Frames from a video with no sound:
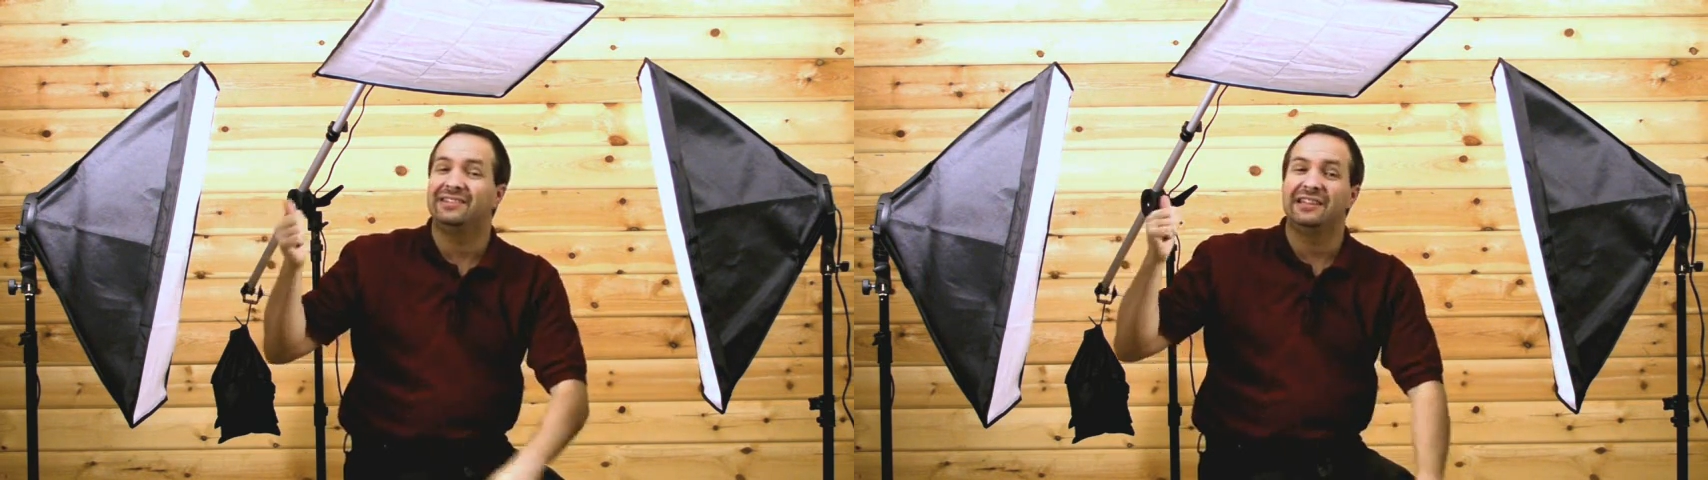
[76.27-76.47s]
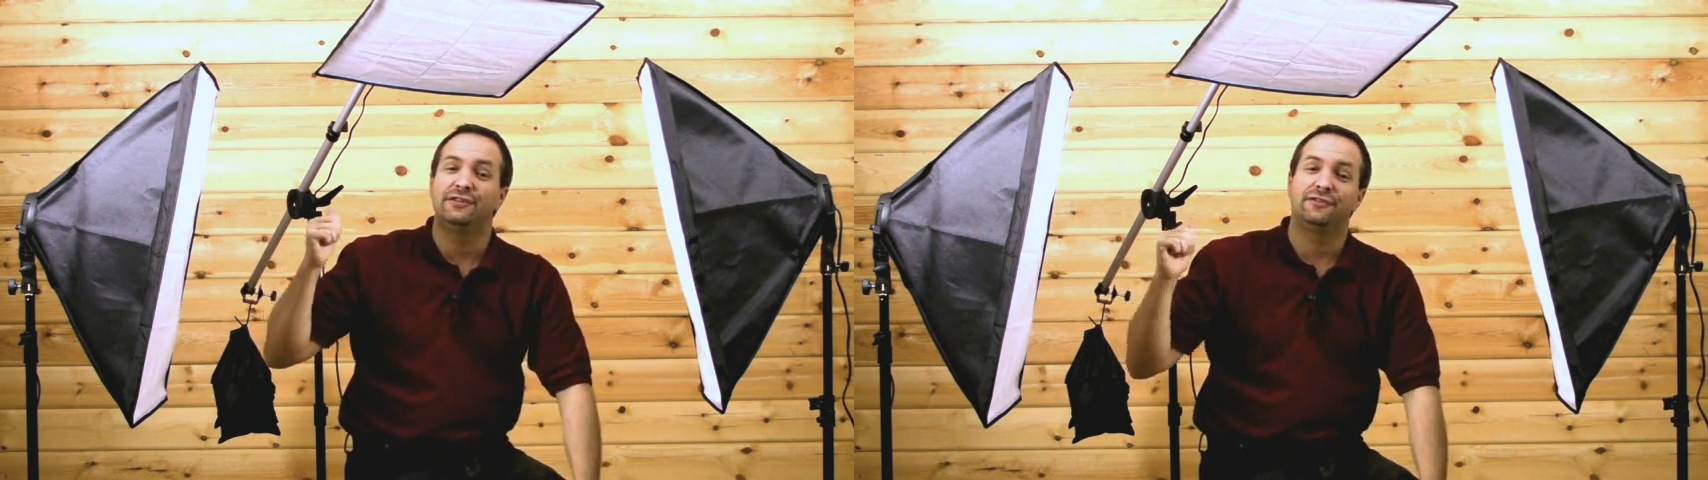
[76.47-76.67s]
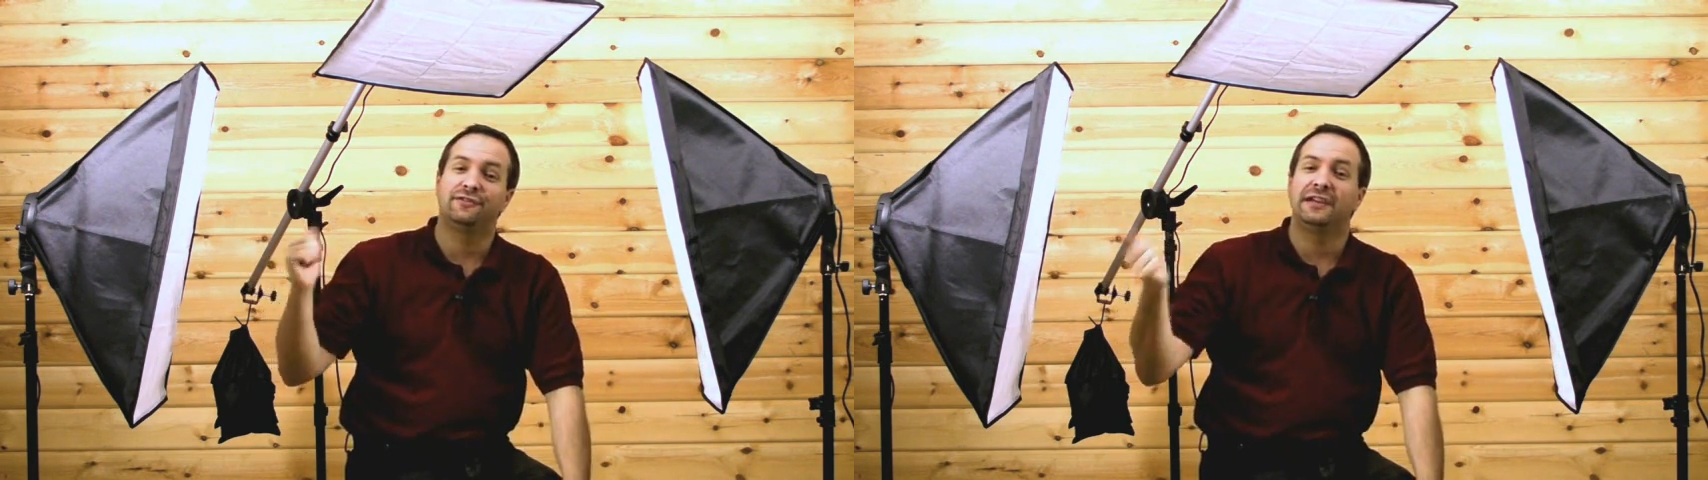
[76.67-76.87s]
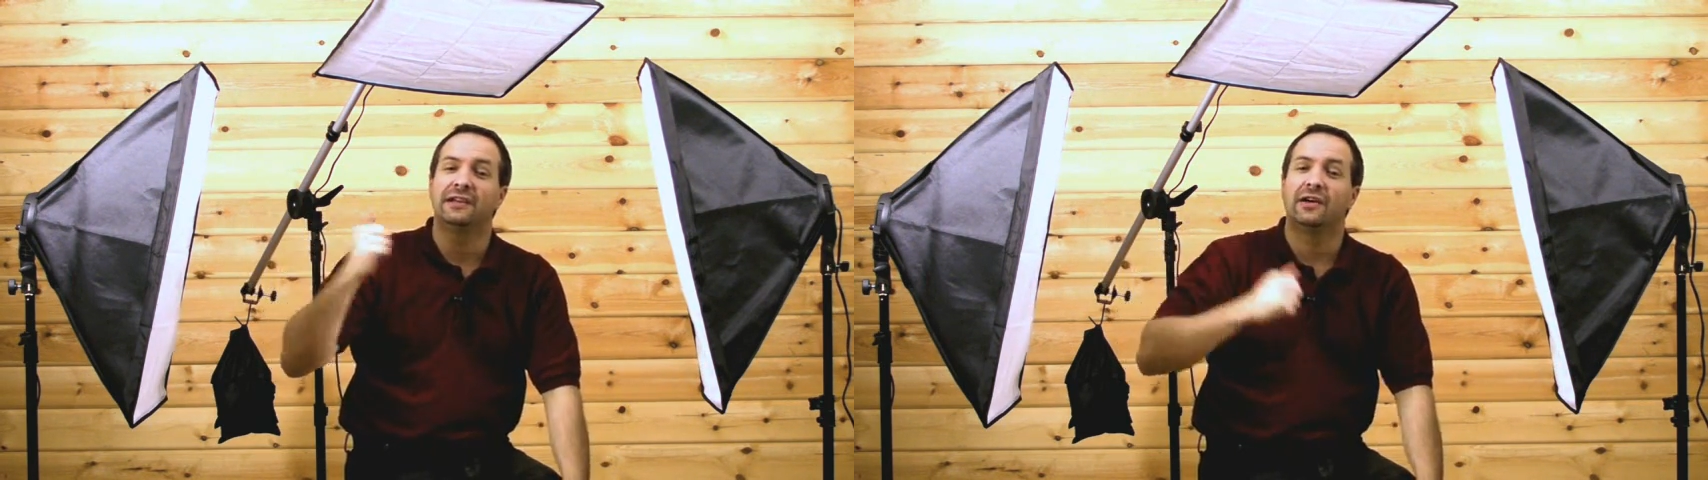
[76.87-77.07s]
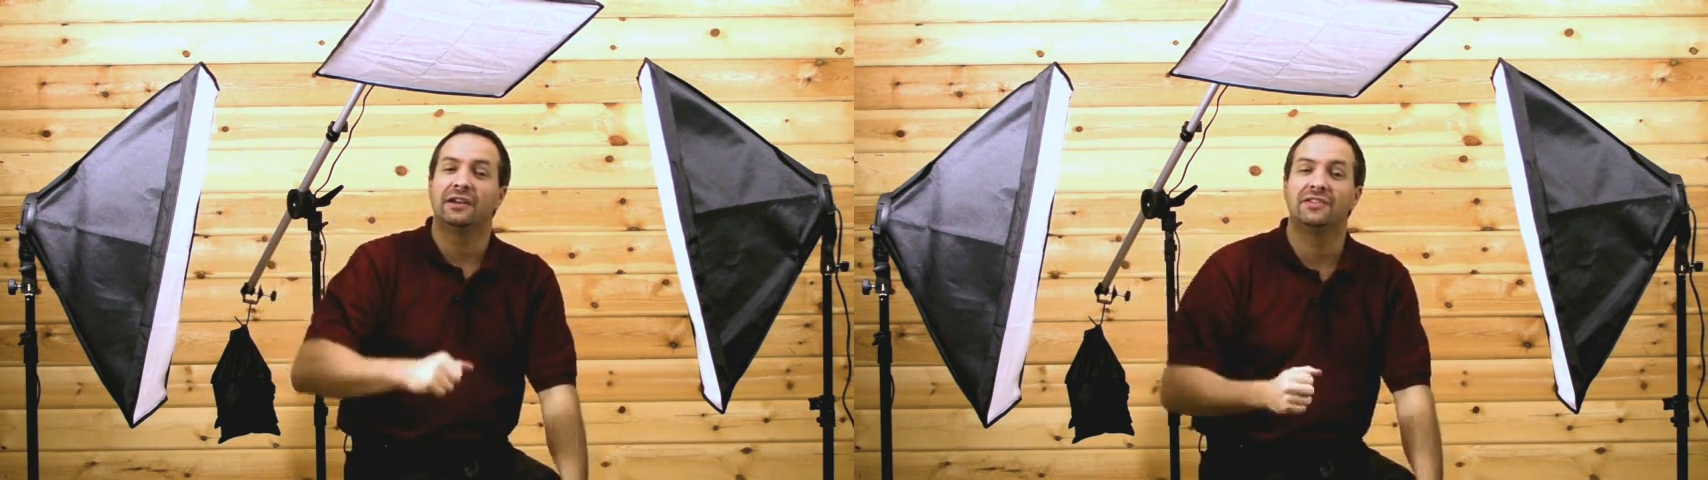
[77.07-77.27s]
the fill
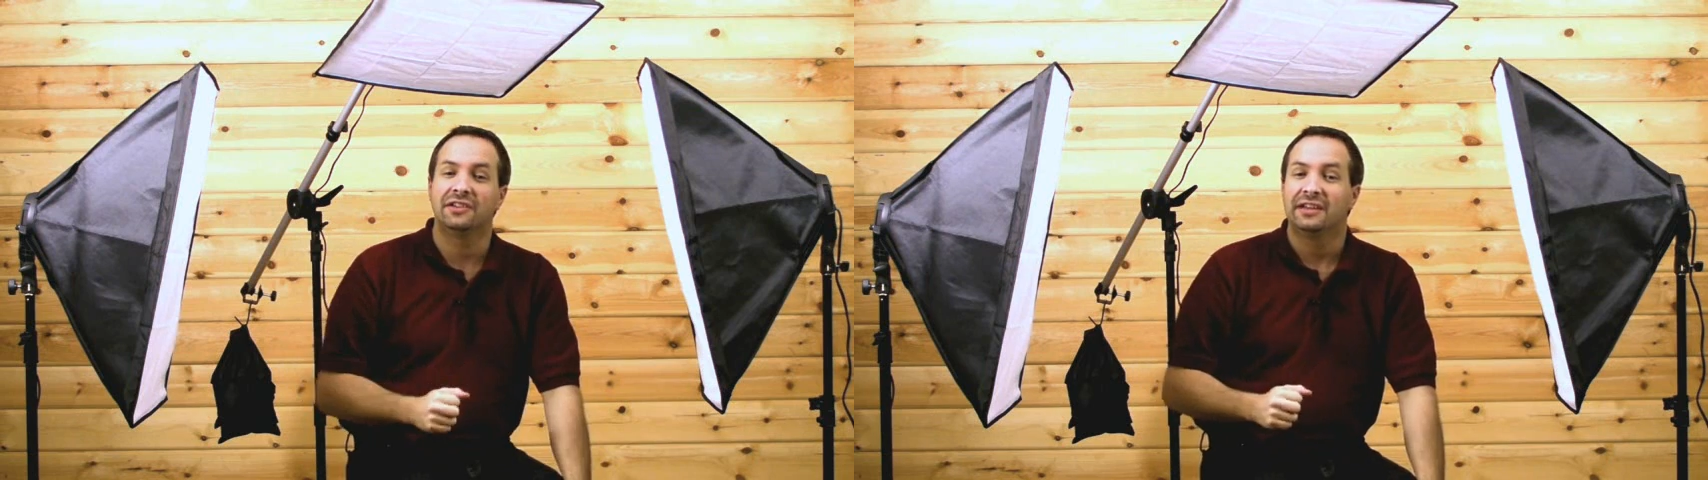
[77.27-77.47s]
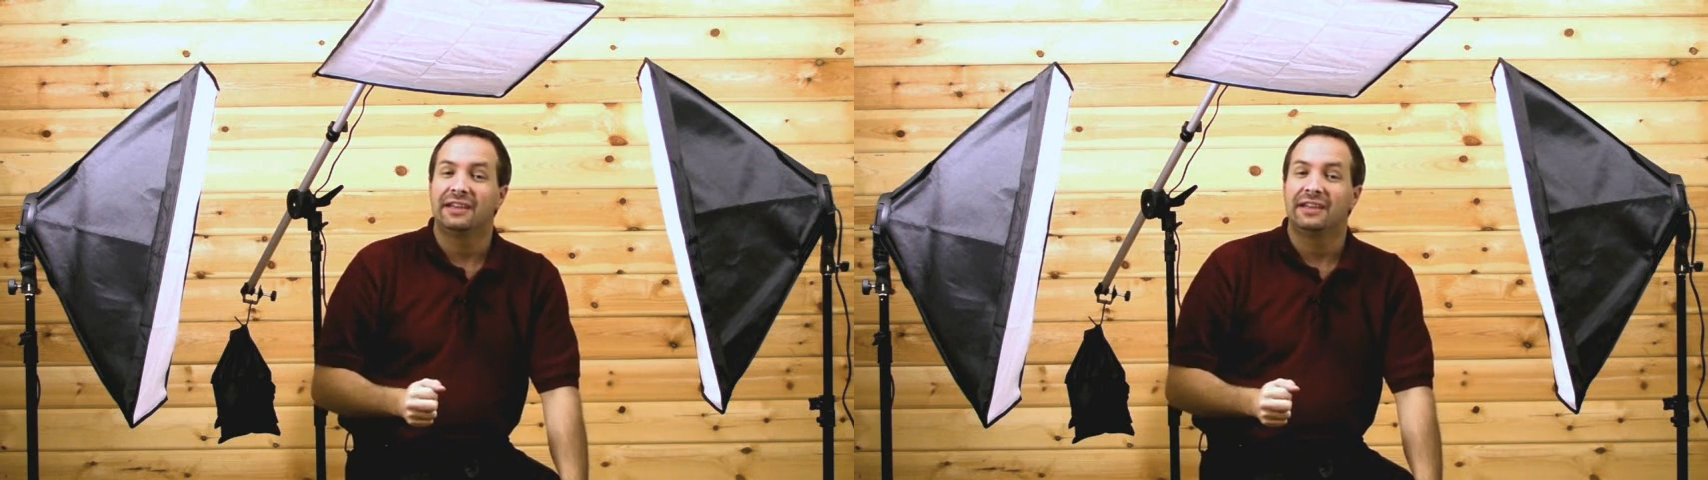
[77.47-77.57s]
light.